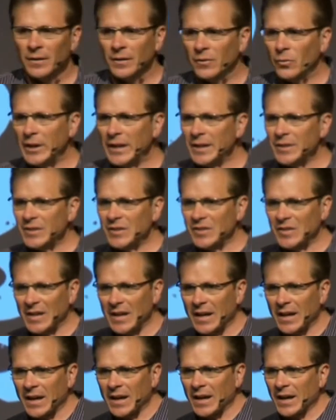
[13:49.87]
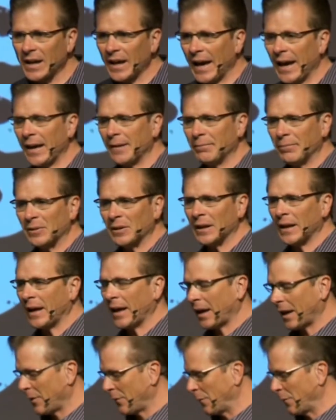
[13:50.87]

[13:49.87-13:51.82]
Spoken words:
We see a play